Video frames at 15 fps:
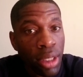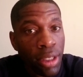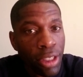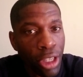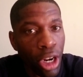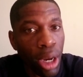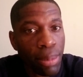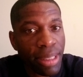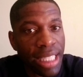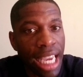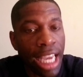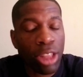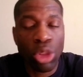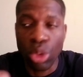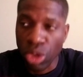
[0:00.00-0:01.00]
You know what I'm
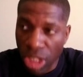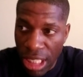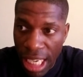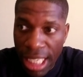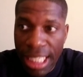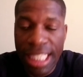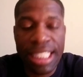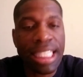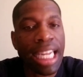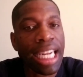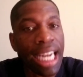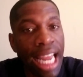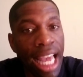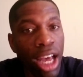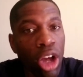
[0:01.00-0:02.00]
saying? Through sickness and in
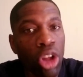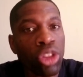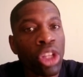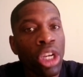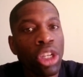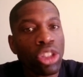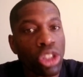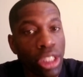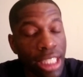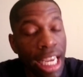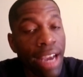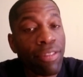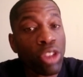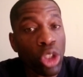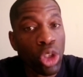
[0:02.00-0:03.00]
health, to
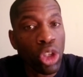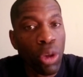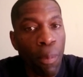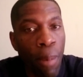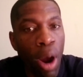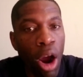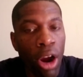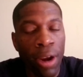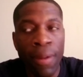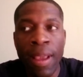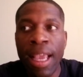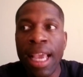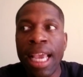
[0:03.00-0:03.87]
death do you part.